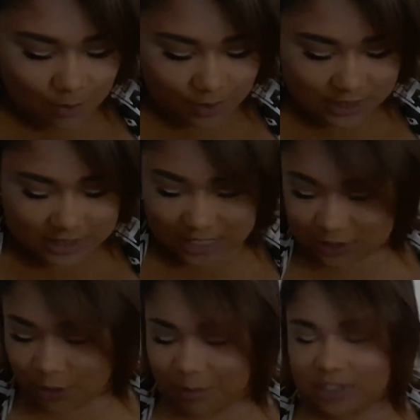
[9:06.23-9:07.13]
I wanted to
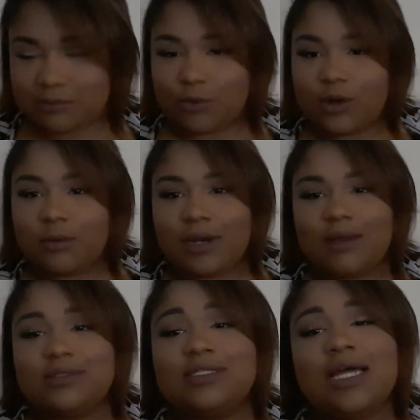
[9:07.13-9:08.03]
get so much more,
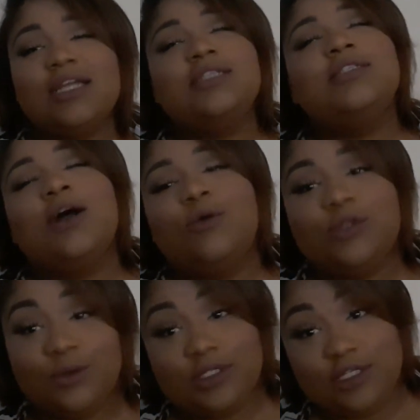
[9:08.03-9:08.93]
but I was just like,
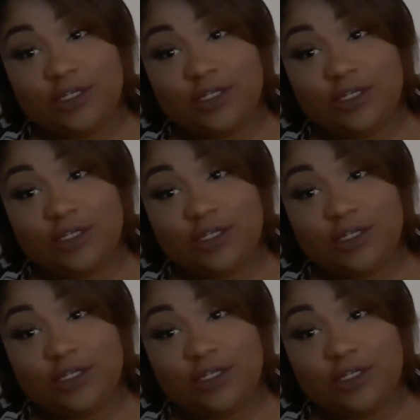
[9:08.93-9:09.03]
don't